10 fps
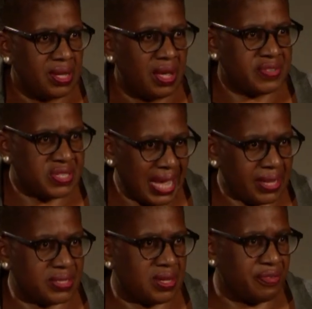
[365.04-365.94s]
of
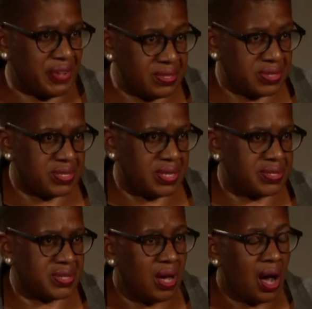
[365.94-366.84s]
sex
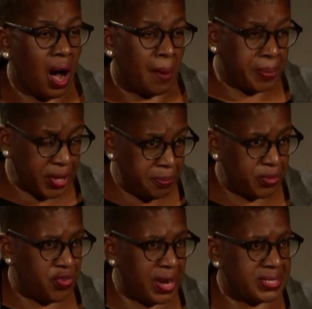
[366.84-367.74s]
offences are
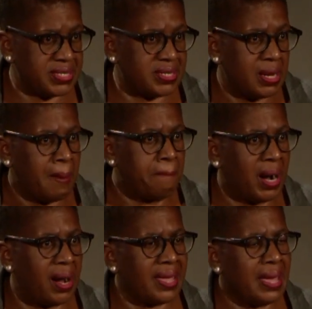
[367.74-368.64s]
perpetrated
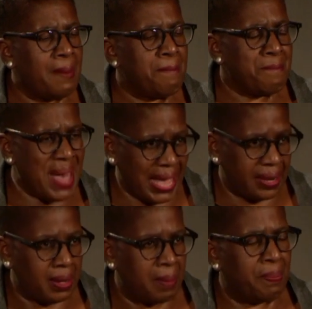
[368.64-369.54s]
by
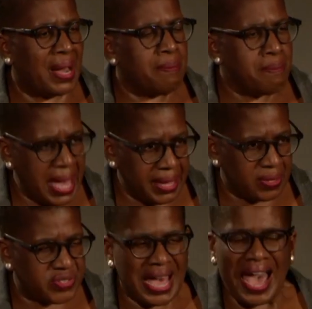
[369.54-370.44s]
men, by
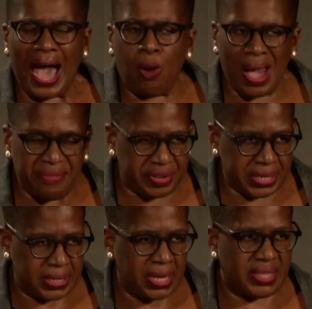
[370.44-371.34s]
males,
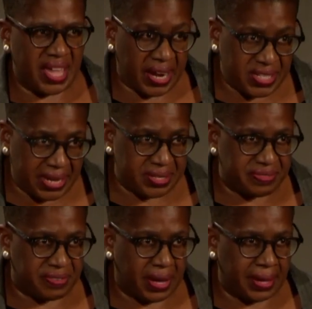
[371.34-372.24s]
however they
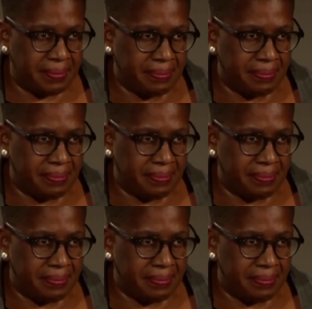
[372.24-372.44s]
identify.